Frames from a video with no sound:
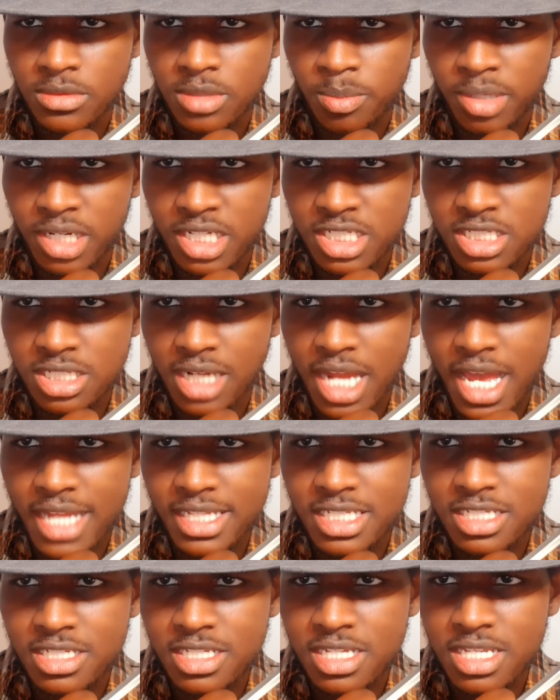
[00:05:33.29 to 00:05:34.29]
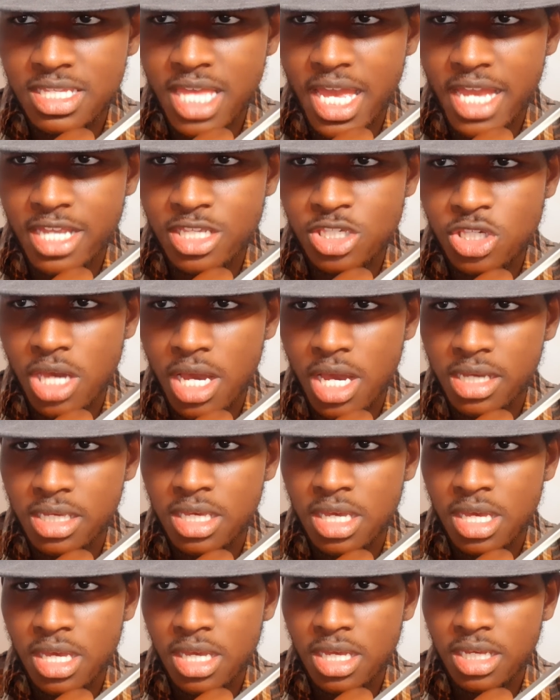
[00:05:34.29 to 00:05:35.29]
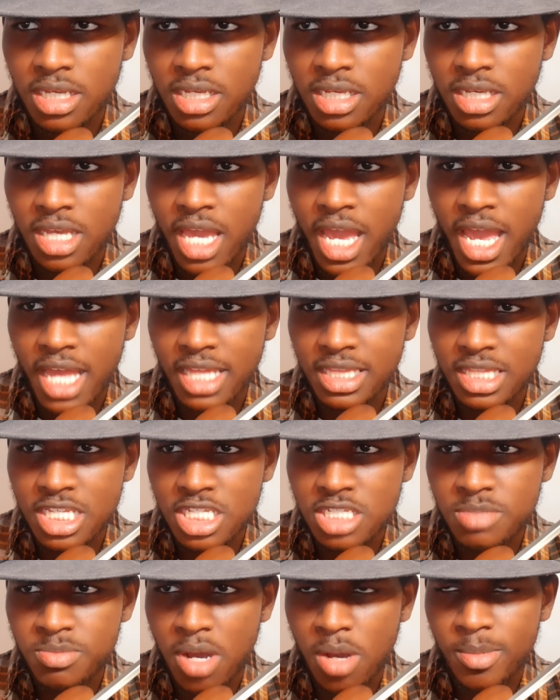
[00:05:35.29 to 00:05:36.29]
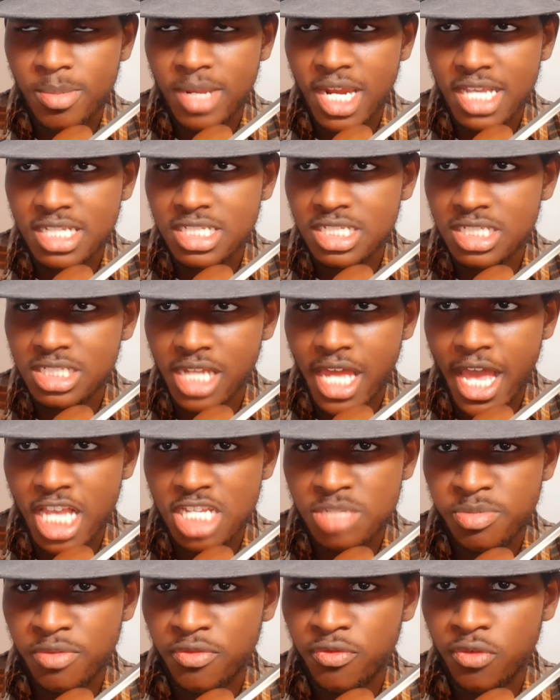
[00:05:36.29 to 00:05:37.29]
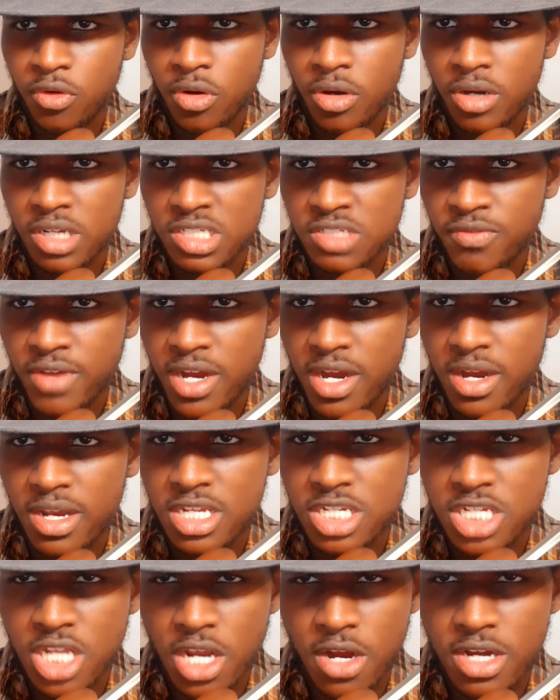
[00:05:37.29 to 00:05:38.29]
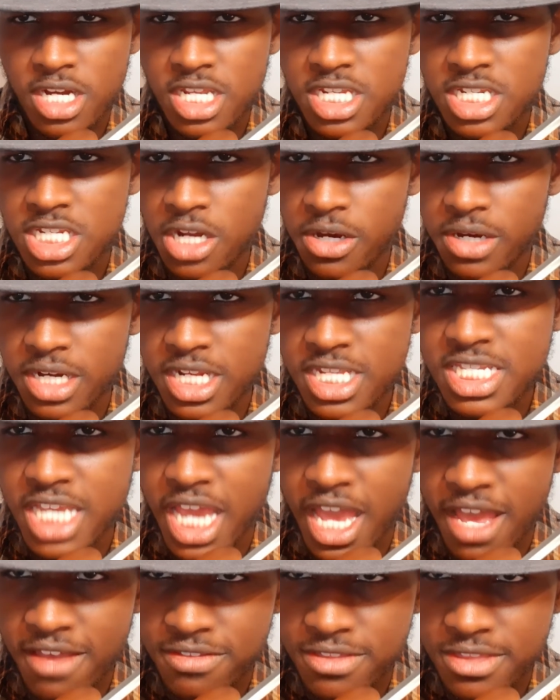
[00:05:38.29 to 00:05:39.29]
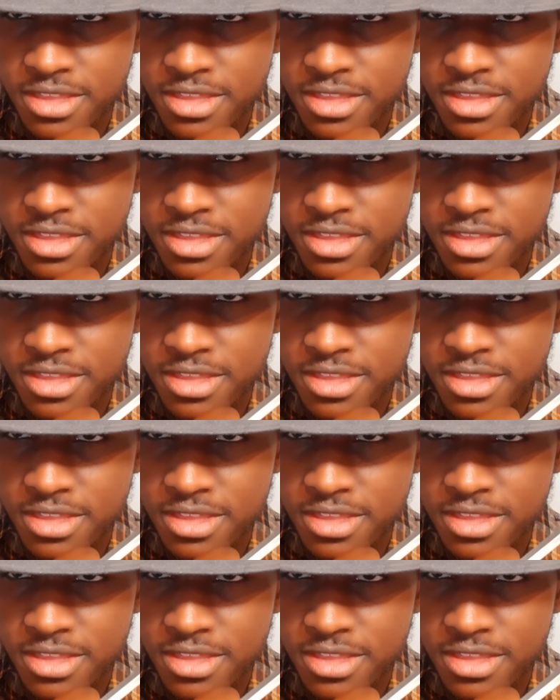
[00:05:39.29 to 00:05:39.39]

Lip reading: But it's glad to see that Chuck had this moment as his last before his very dirty, dirty death.